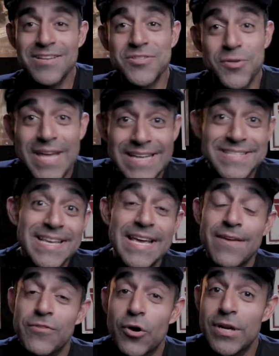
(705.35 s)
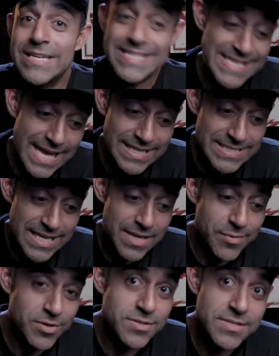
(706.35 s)
So yes, if you go to DX
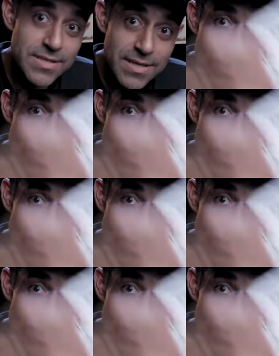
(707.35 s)
Sabers,